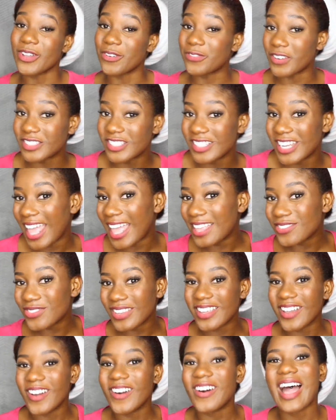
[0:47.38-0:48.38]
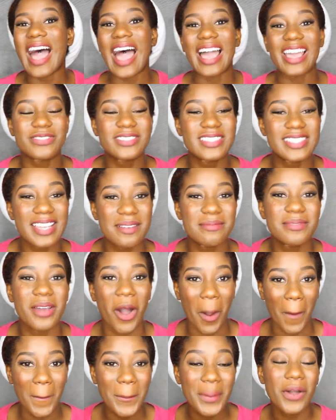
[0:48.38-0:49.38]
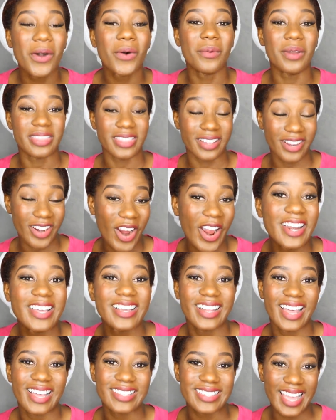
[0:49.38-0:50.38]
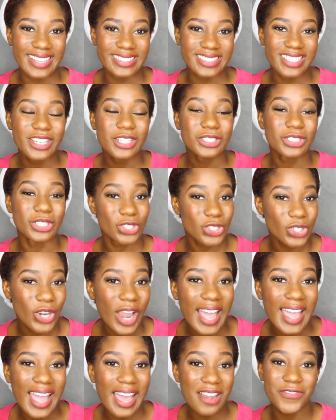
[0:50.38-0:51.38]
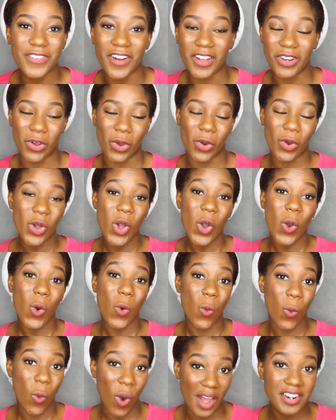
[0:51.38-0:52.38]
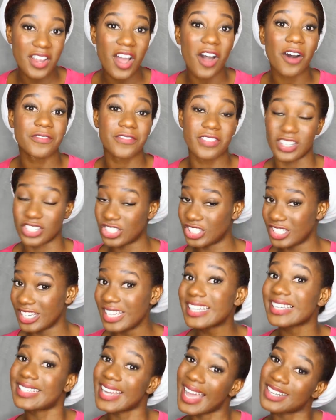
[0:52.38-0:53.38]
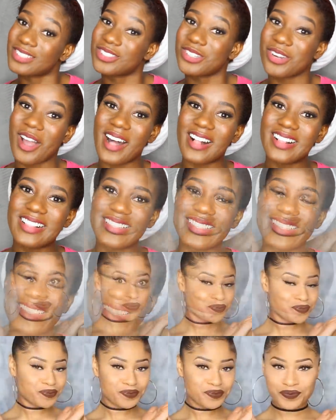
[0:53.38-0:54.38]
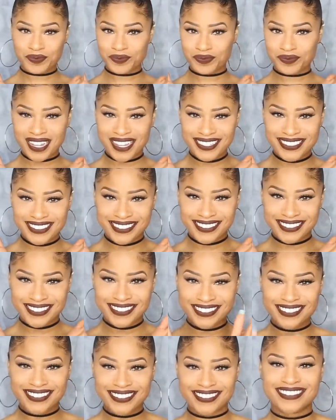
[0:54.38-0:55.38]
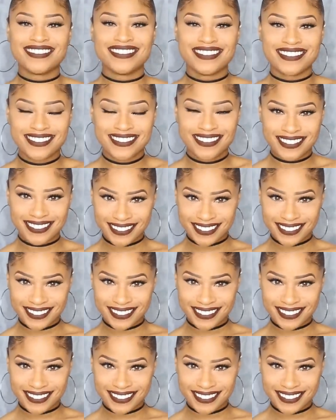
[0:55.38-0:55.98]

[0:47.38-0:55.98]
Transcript: So for today's video, I have teamed up with the curly closet to try and follow one of Thechicnatural's hair tutorial.